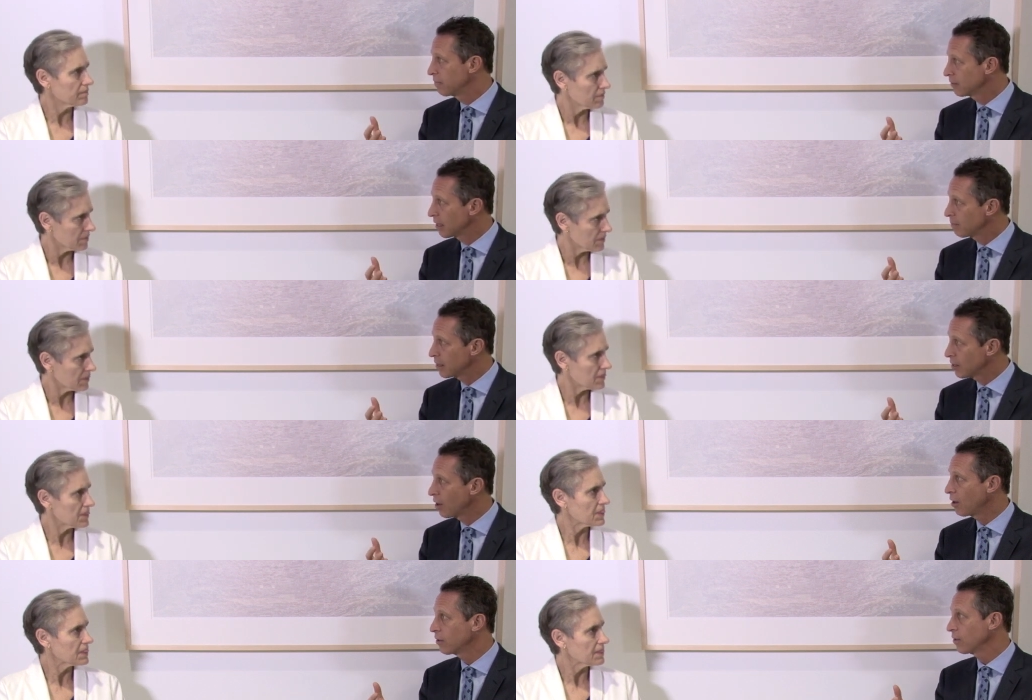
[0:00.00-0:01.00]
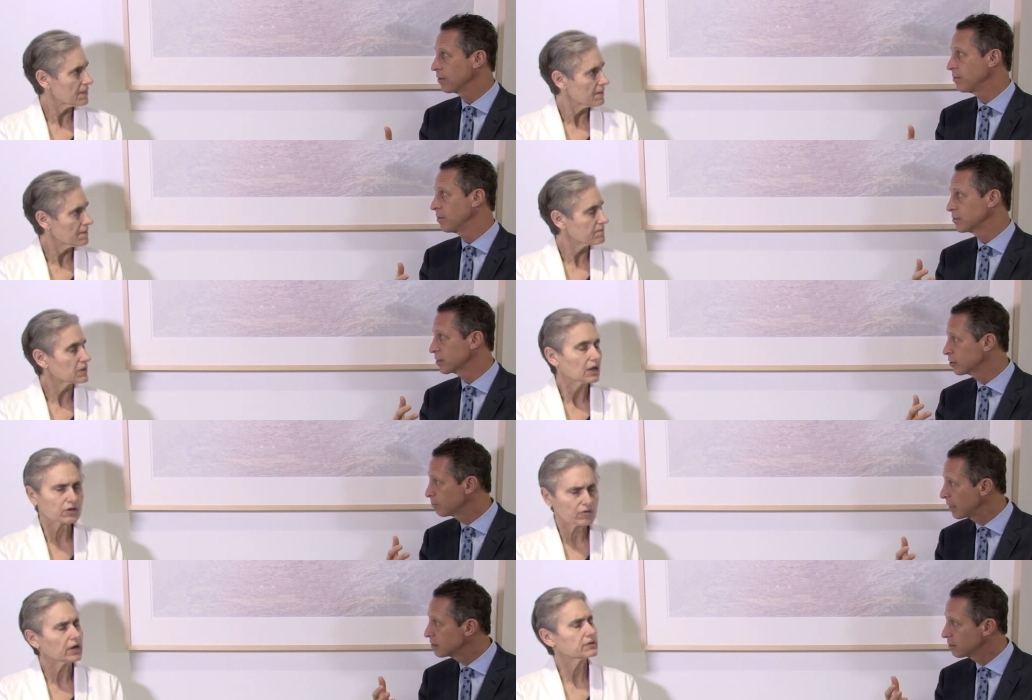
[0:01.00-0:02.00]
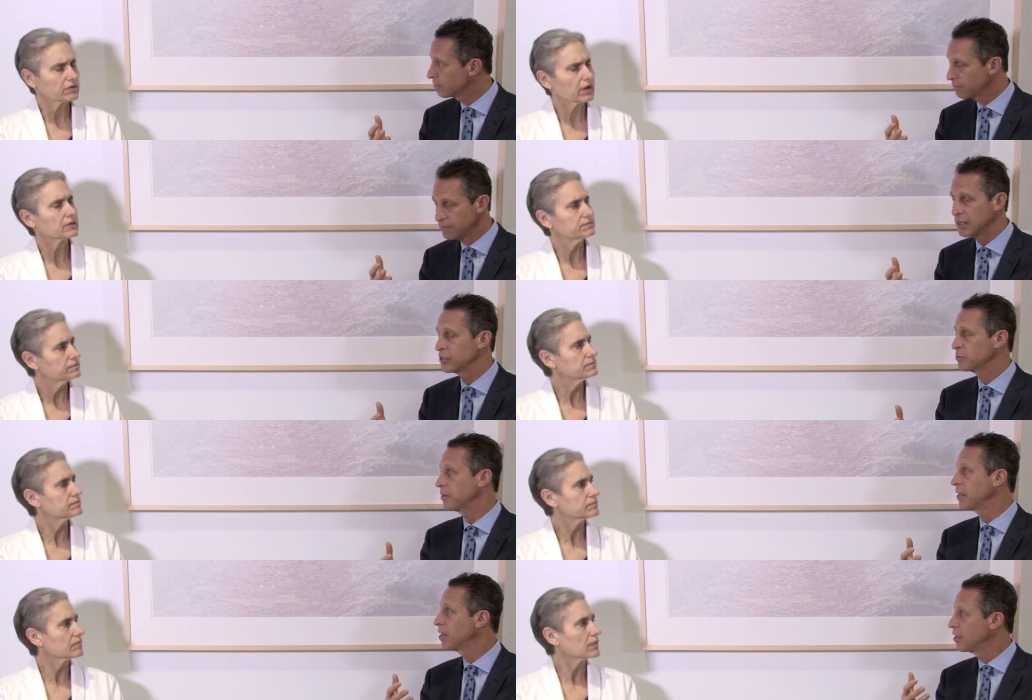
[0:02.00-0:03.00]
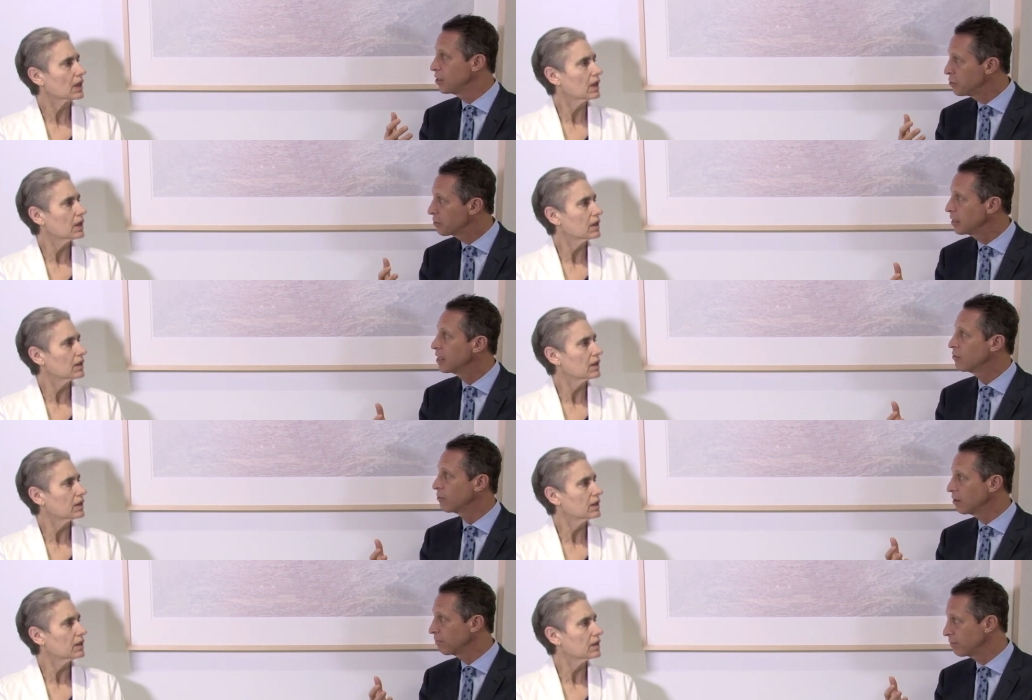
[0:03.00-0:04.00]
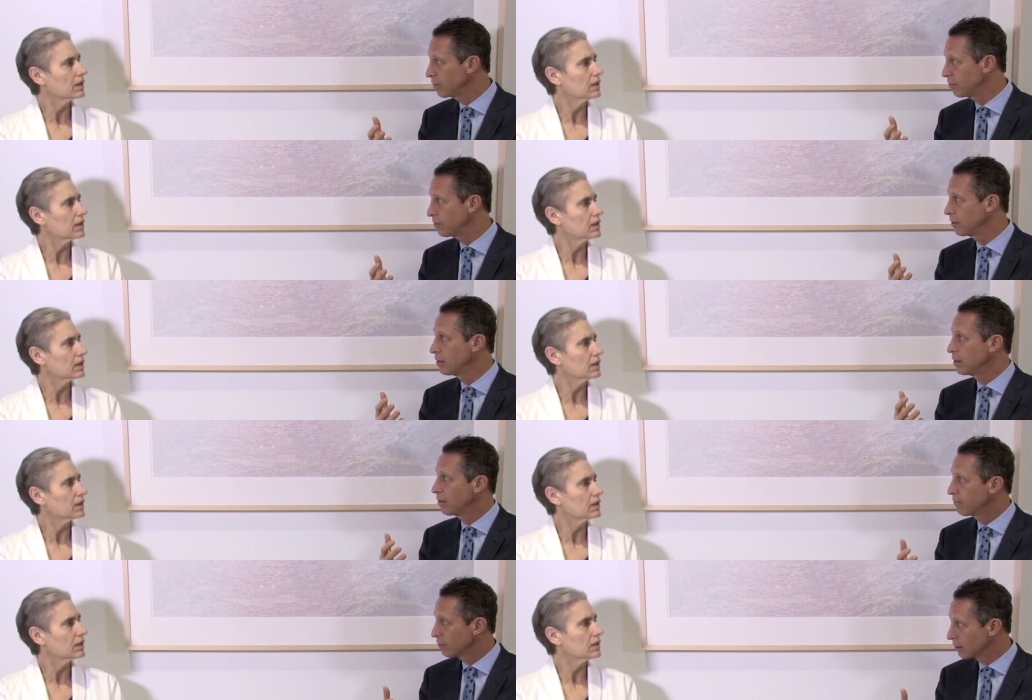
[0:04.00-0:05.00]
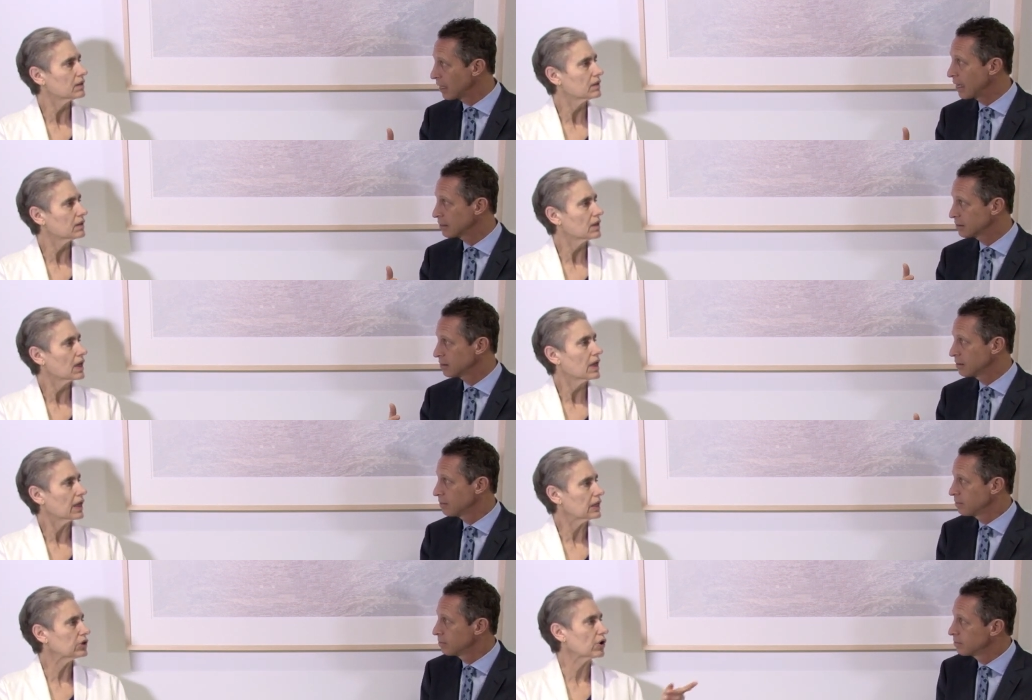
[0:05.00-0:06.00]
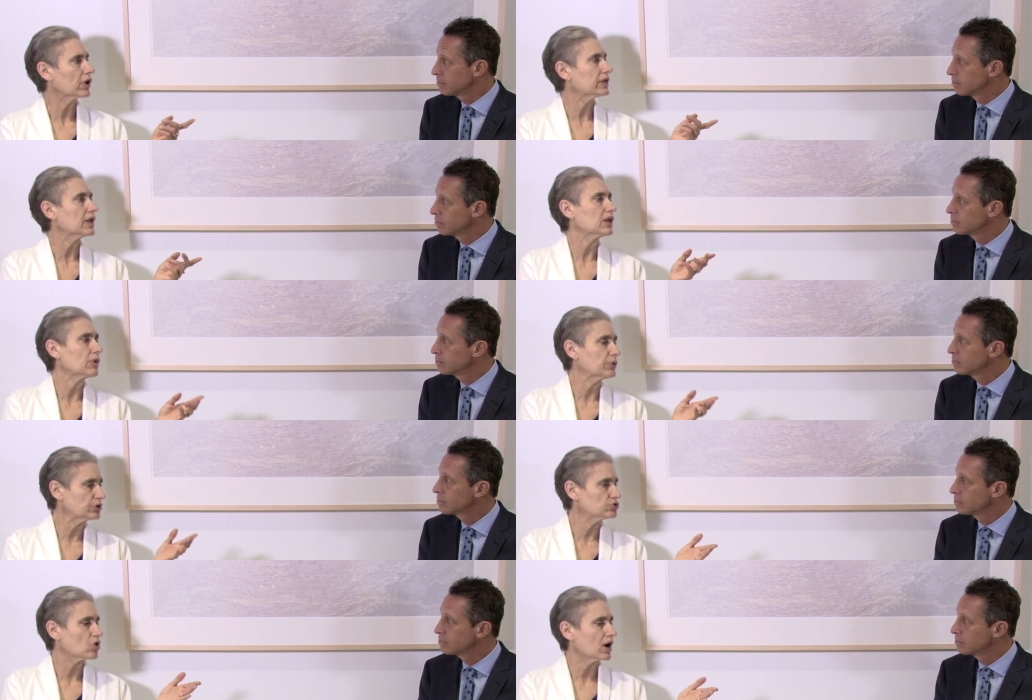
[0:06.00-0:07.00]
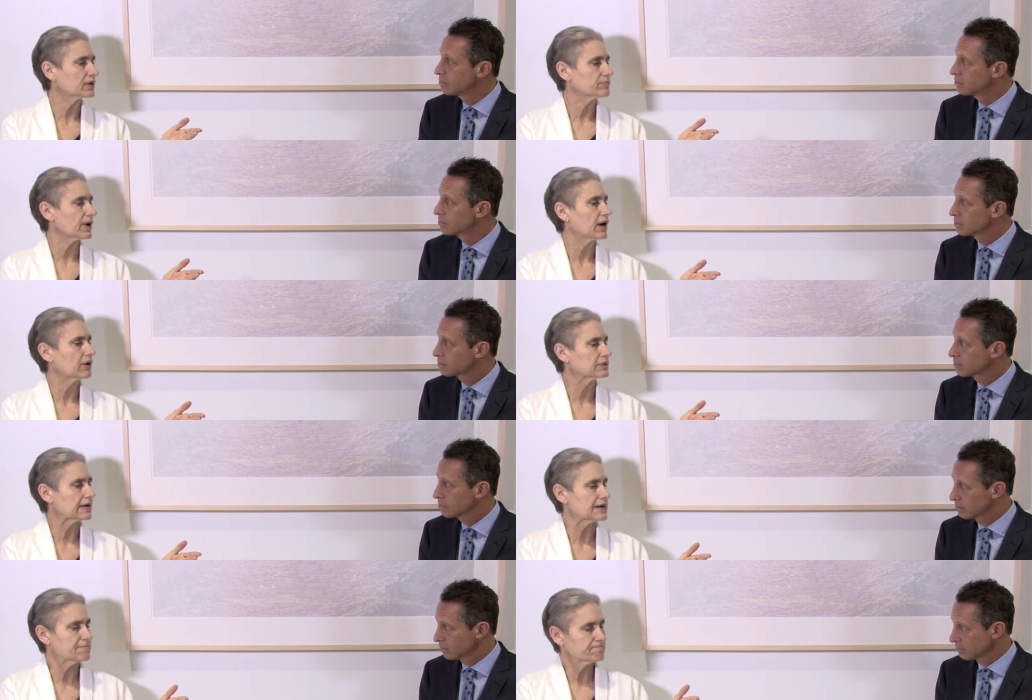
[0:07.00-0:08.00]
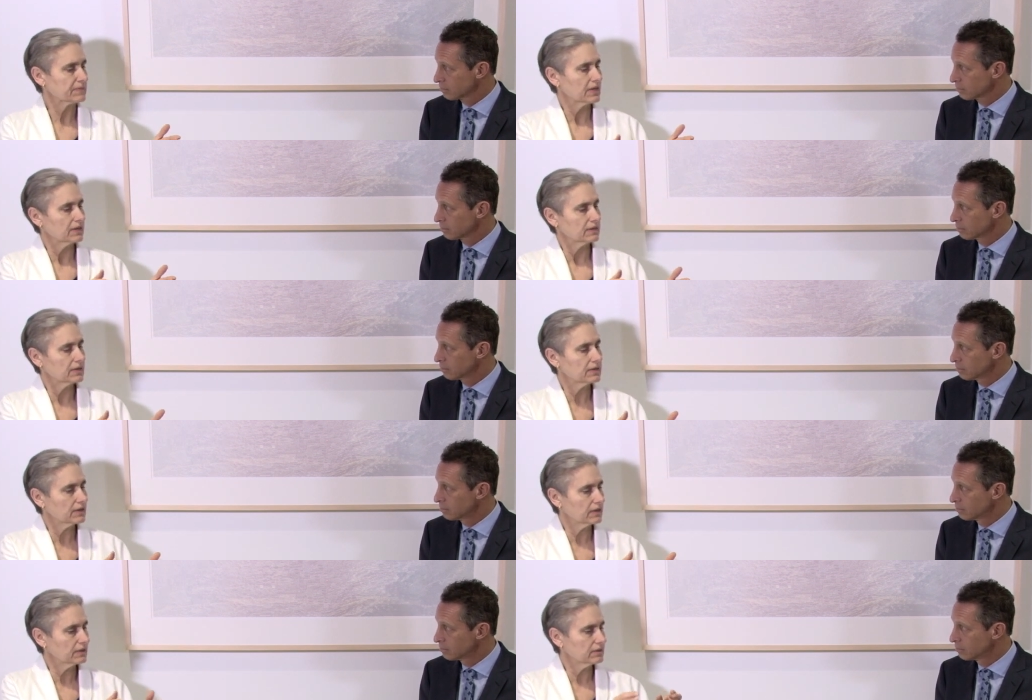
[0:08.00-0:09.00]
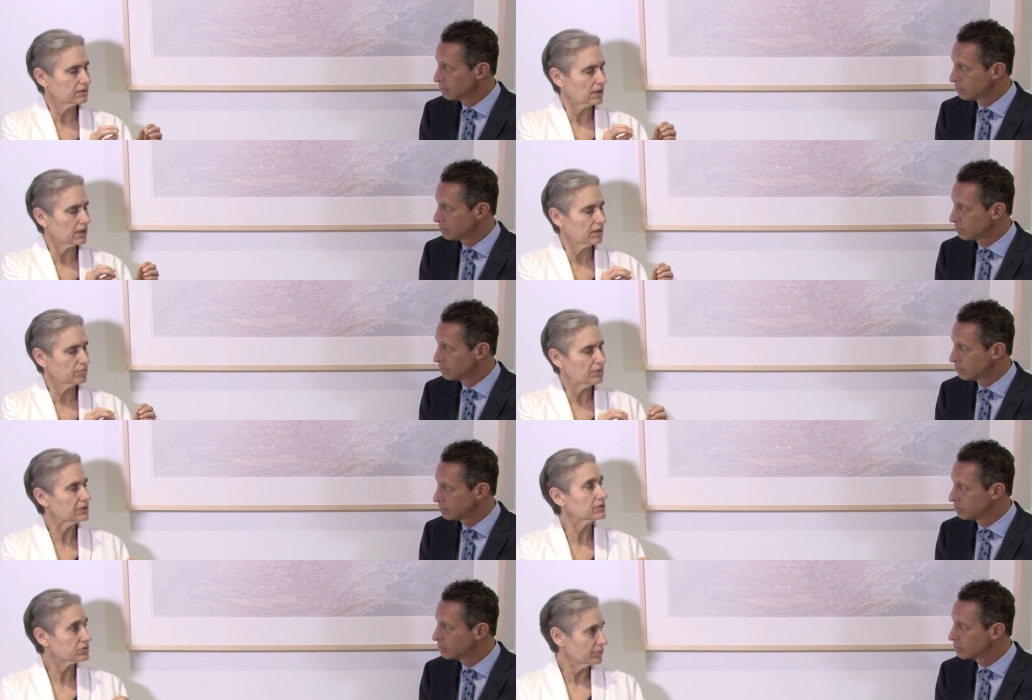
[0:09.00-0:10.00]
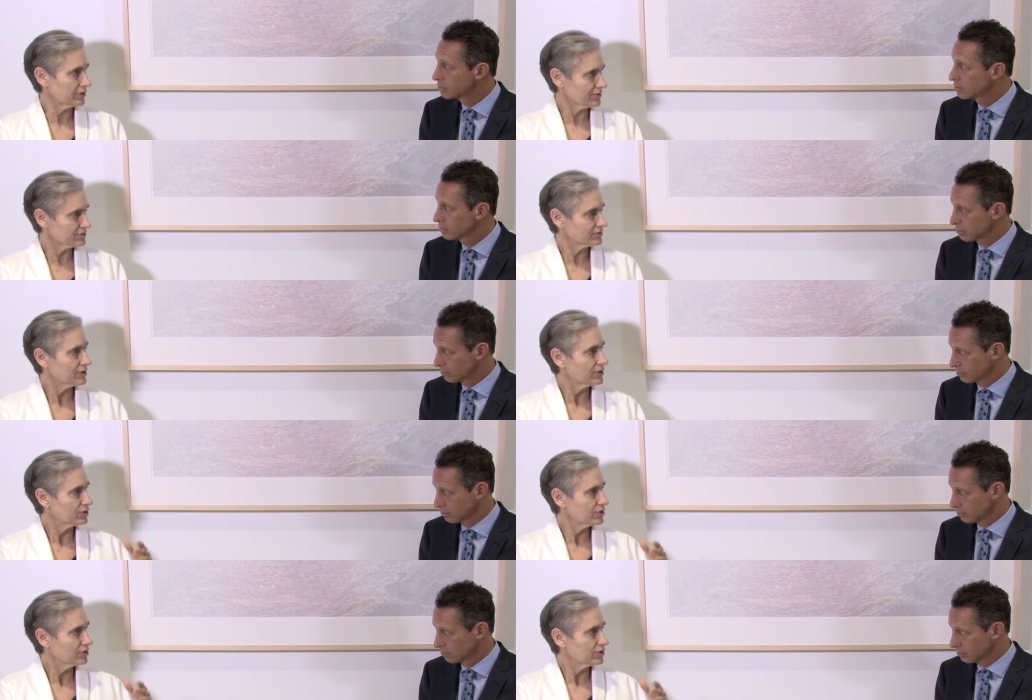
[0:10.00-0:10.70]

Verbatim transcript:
Speaker 1: filet mignon or the most expensive correct, correct. fish, but you can eat real food for less.
Speaker 2: You know, and we do talk about um, eating uh, meatless meals